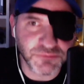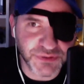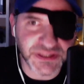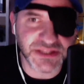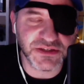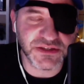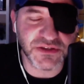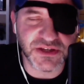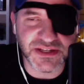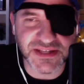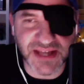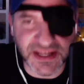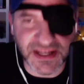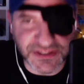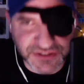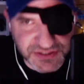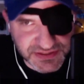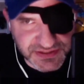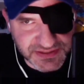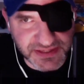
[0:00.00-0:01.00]
really good,
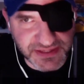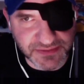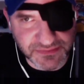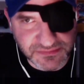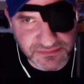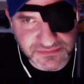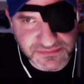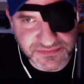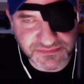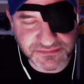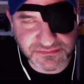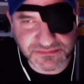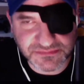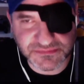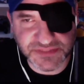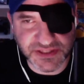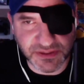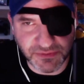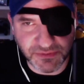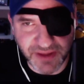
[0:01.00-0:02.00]
not just like,
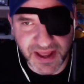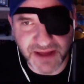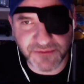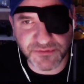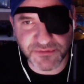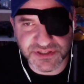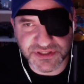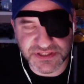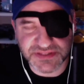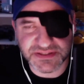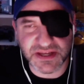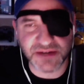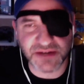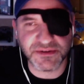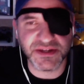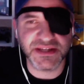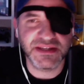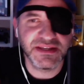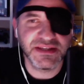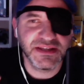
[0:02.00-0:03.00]
average at
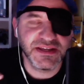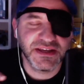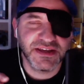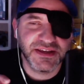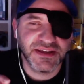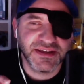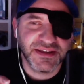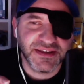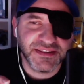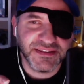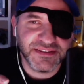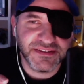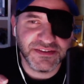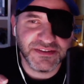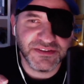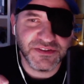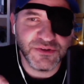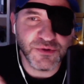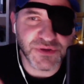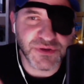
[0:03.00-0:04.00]
soldering,
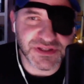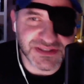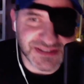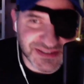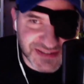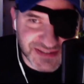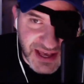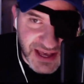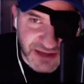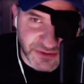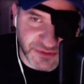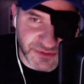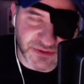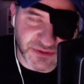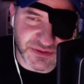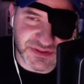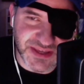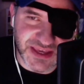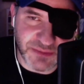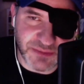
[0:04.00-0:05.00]
you can solder
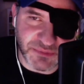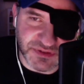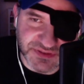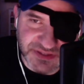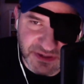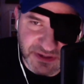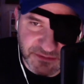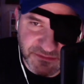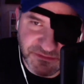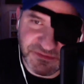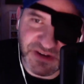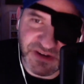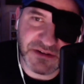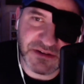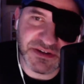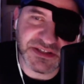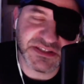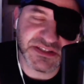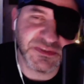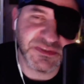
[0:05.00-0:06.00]
those cables. They're
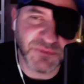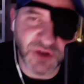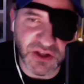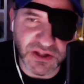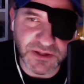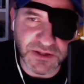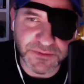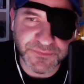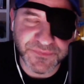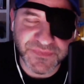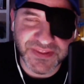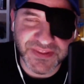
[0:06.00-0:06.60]
very small.